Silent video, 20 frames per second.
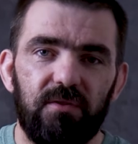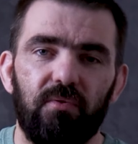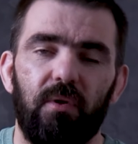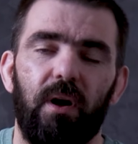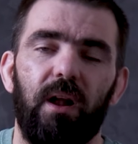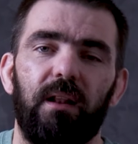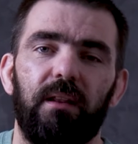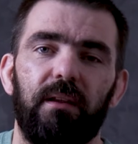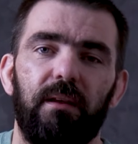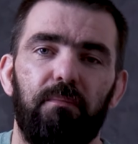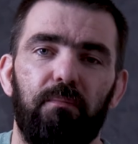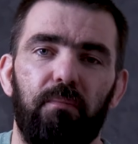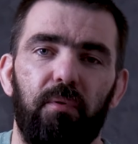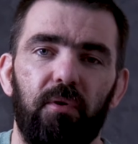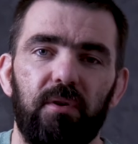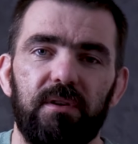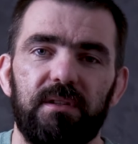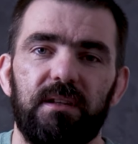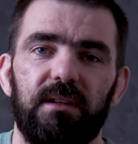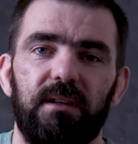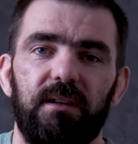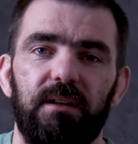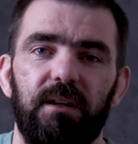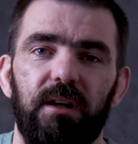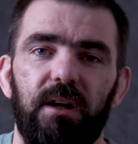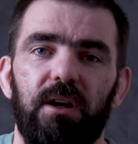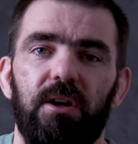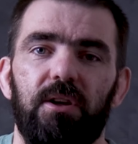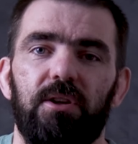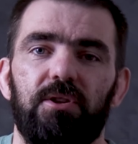the picture, and
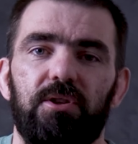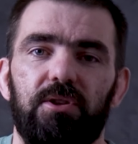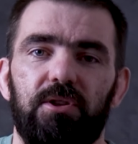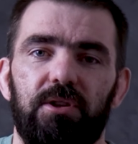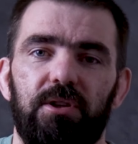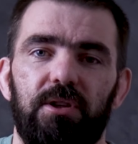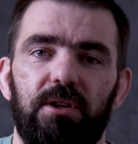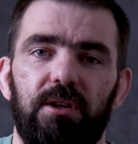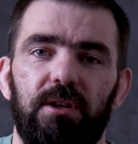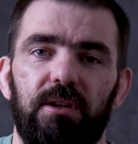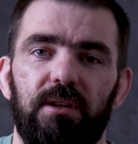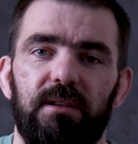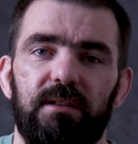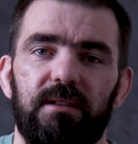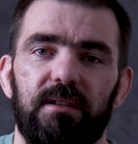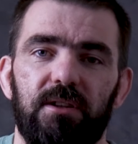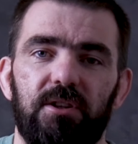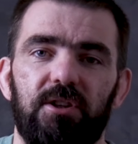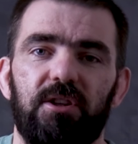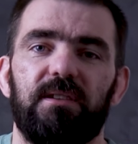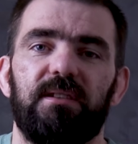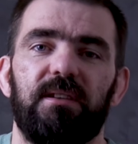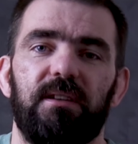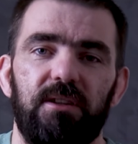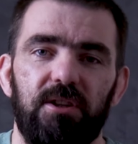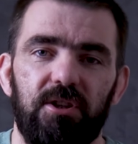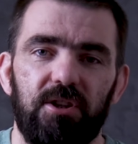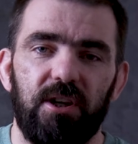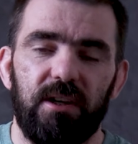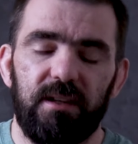try to guess the
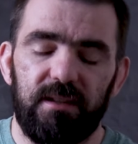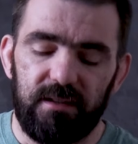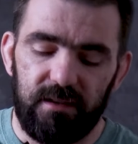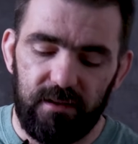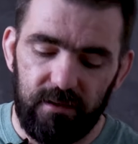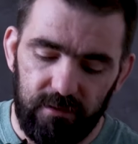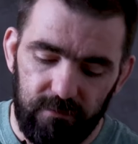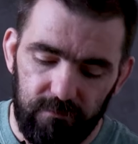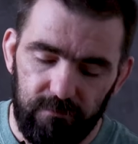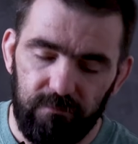components.